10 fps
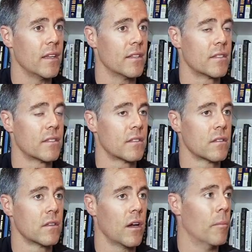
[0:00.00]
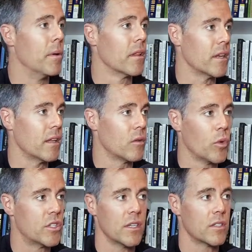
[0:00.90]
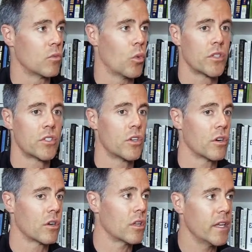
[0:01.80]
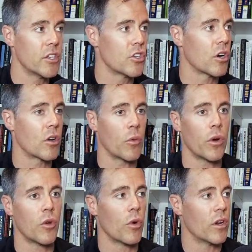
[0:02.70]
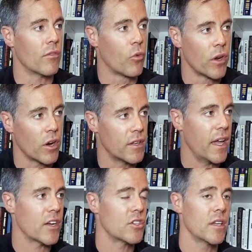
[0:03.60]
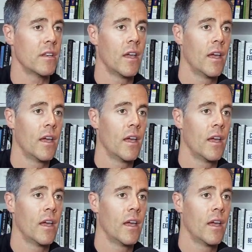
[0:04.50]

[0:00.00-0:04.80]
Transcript: is ability, which is what's your clean and jerk, what are you run your 40 yard dash in,